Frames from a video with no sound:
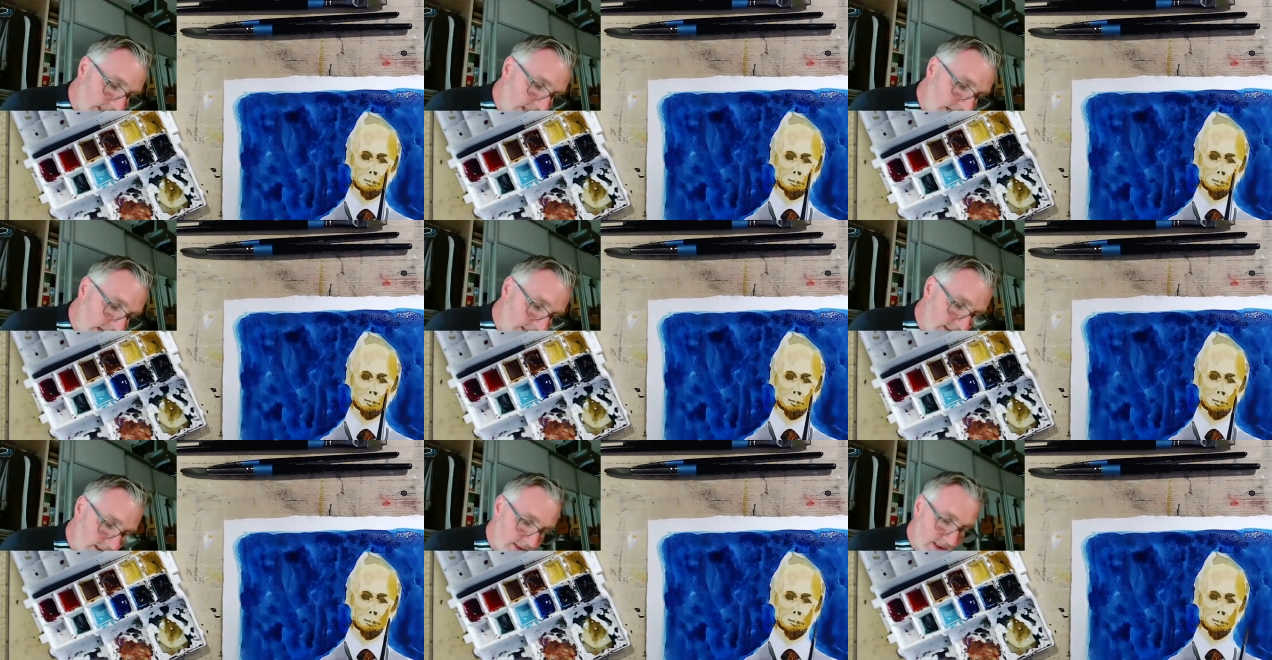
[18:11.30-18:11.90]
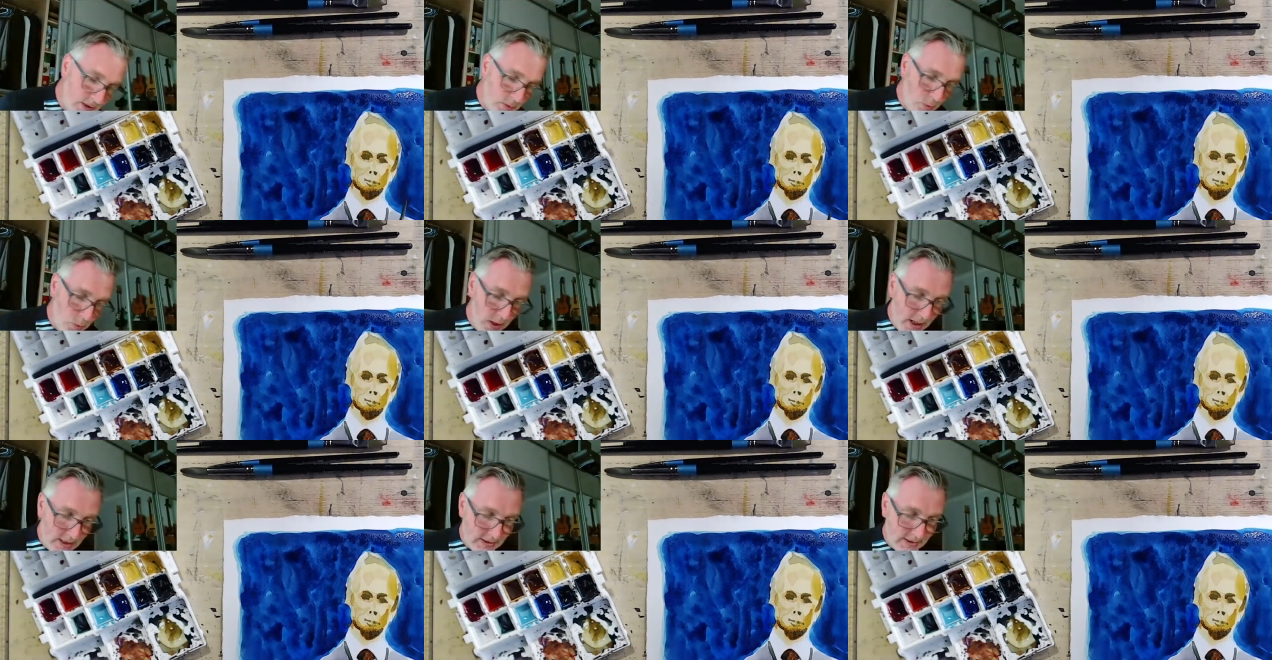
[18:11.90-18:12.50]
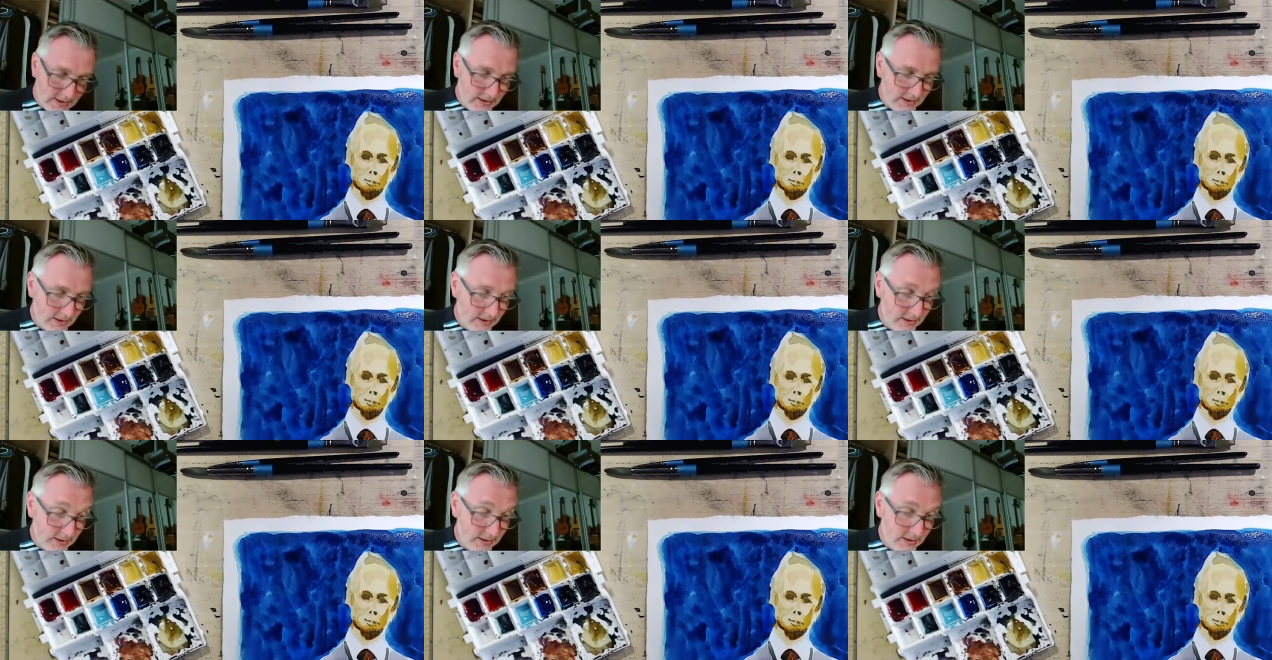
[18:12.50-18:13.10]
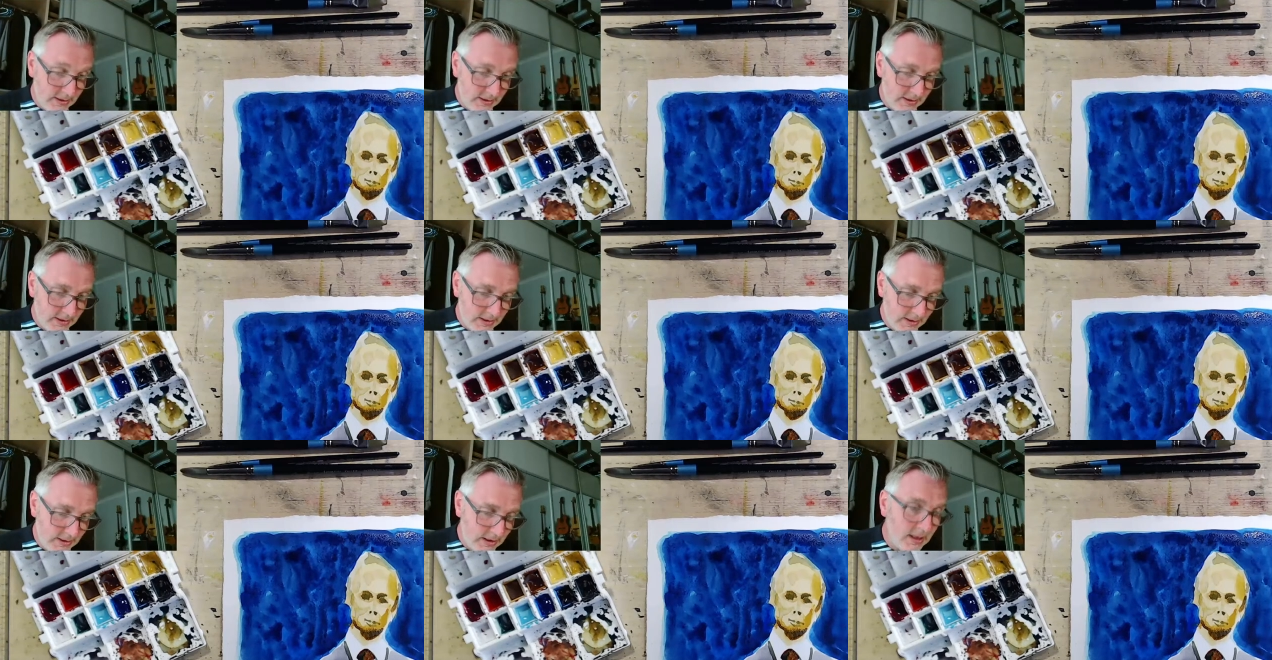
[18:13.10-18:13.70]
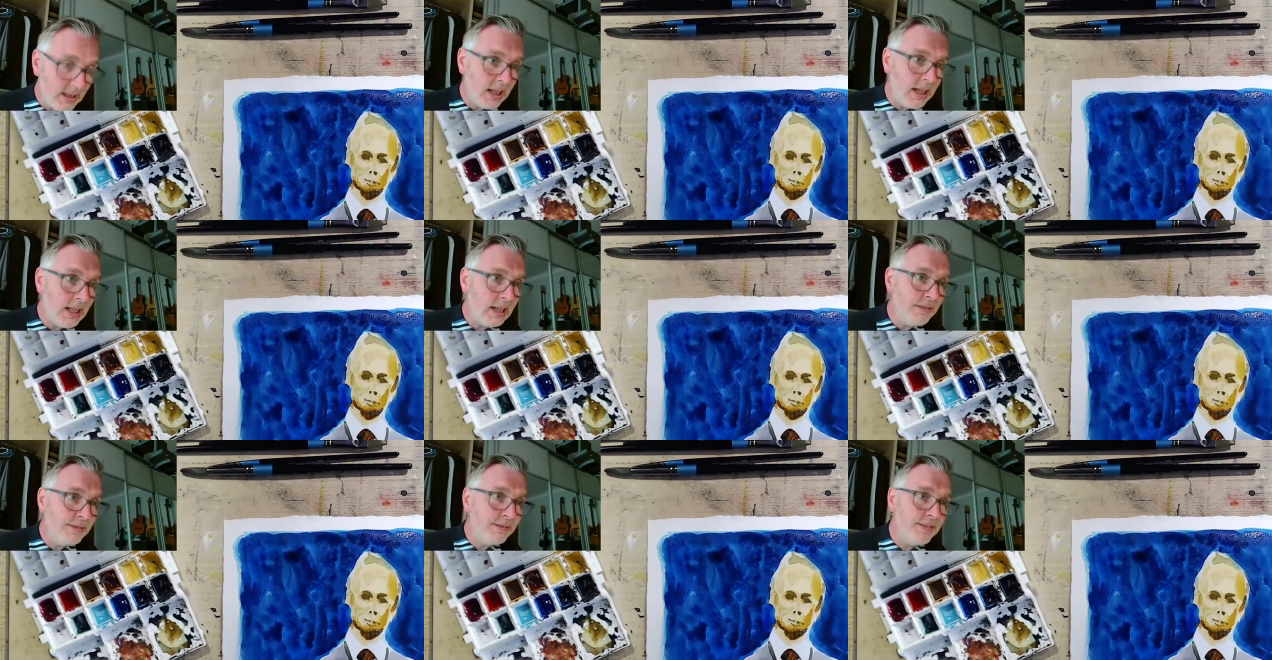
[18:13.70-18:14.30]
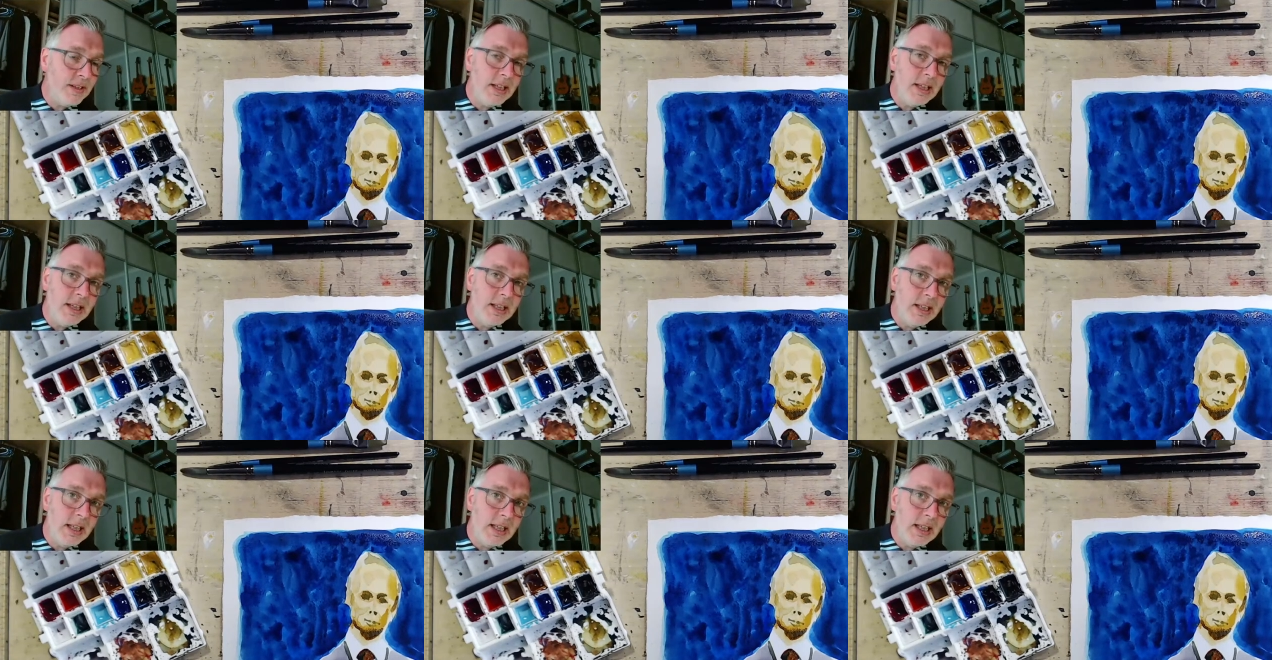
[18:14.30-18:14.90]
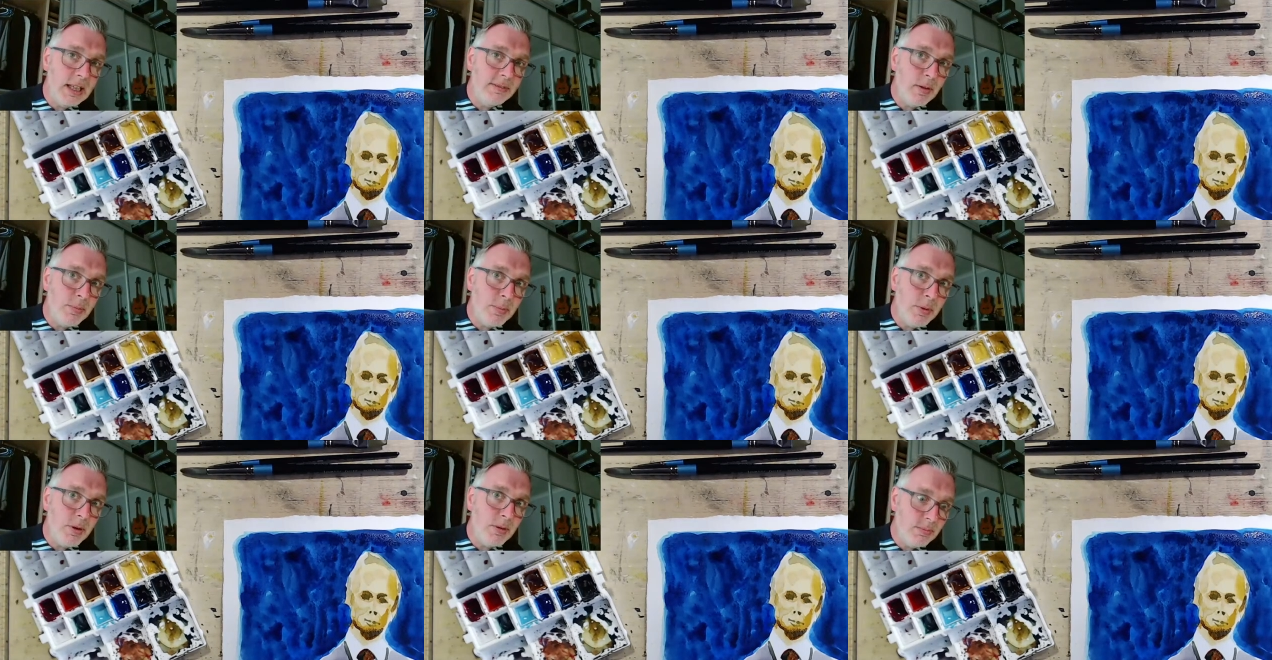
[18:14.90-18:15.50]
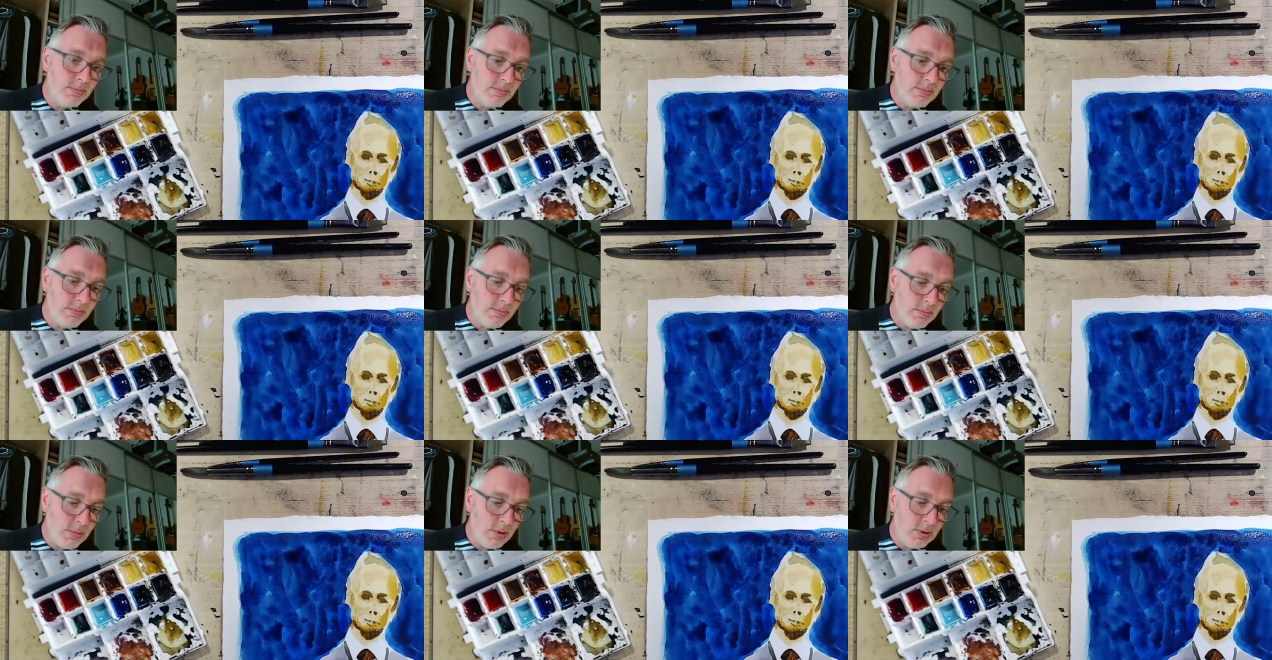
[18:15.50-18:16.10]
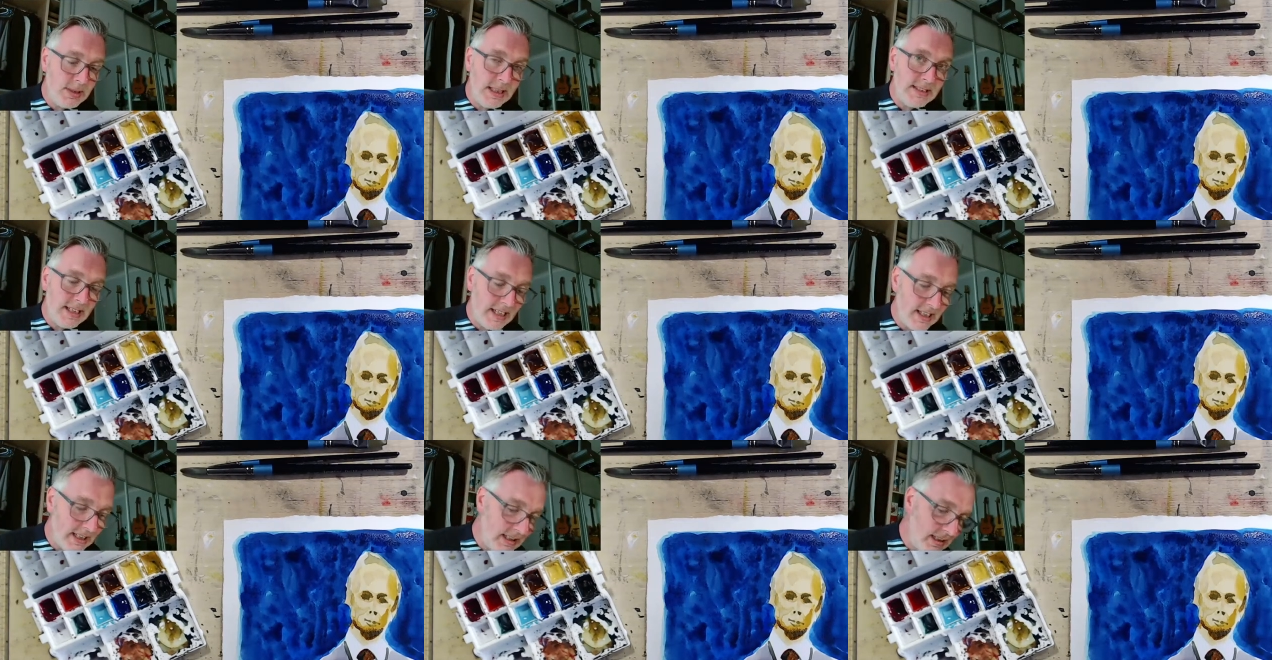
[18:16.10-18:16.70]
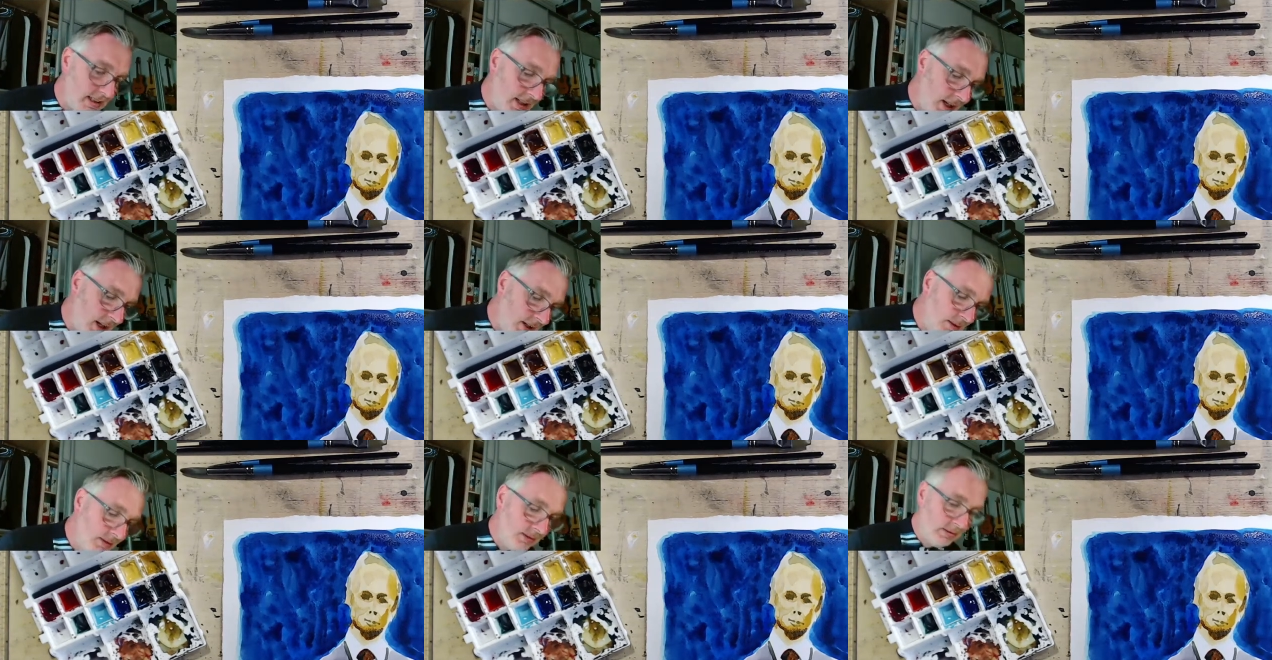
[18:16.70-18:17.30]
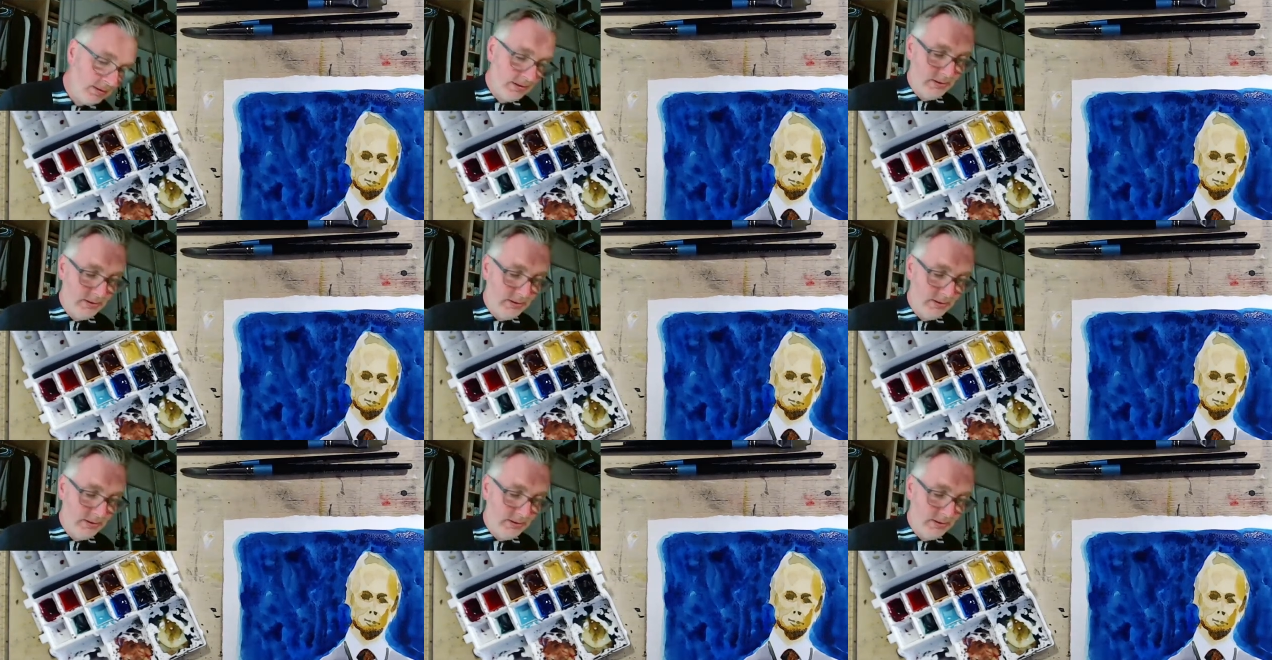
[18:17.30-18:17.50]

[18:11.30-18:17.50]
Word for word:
Speaker 1: the eyes are still wet. And I fear that if I put more detail in now, you